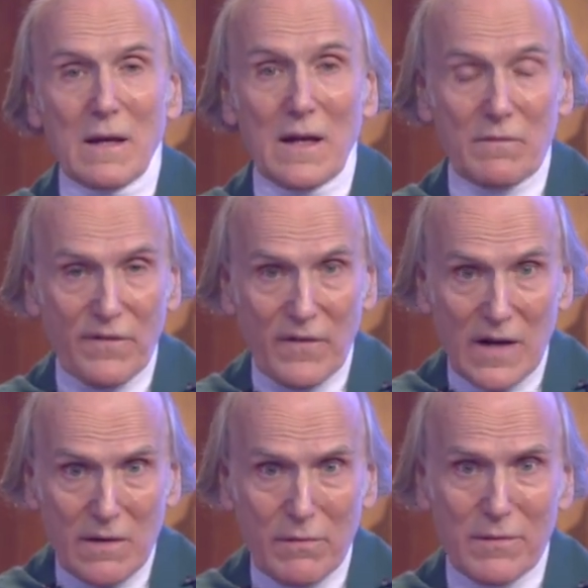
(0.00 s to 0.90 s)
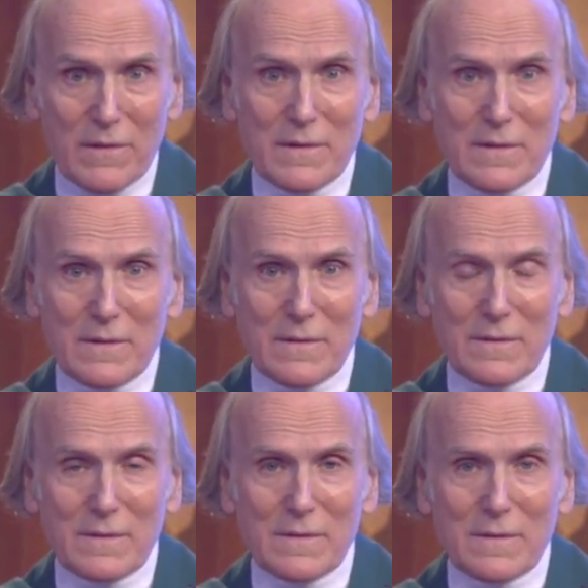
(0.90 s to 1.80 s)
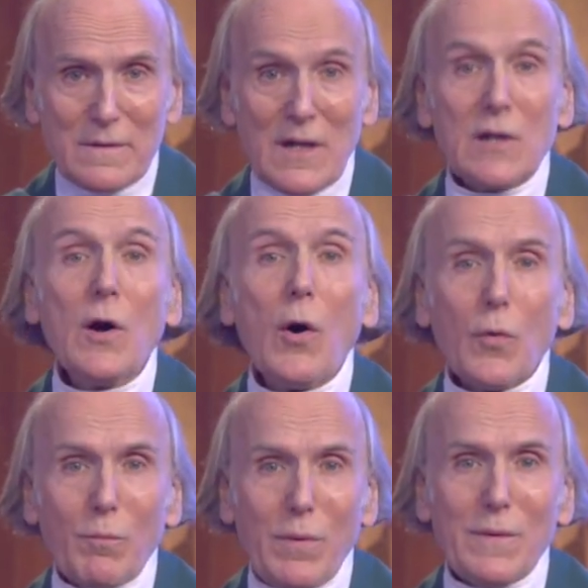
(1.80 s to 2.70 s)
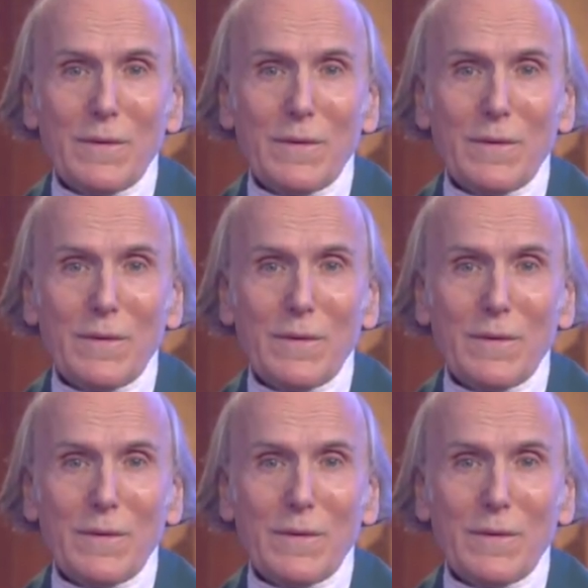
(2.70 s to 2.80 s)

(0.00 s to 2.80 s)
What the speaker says: in faith, in hope,